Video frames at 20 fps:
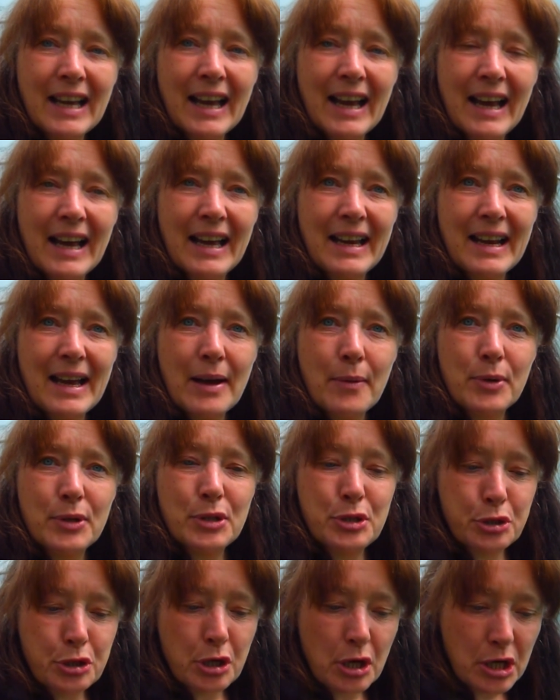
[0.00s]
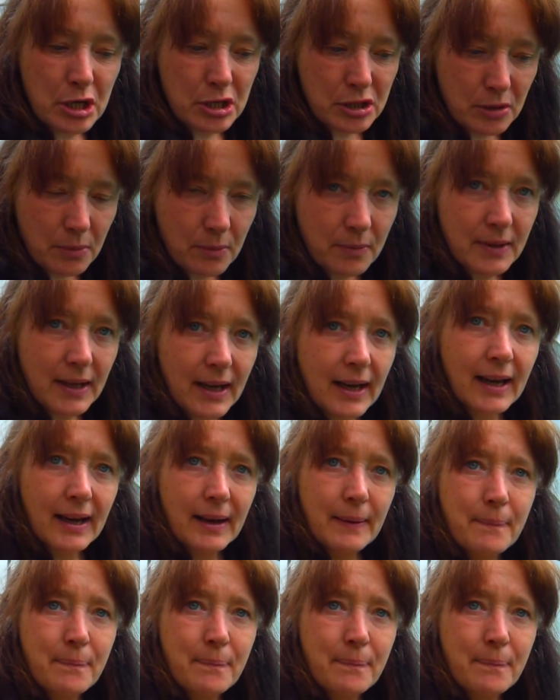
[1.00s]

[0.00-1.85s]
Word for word: and I want to show you something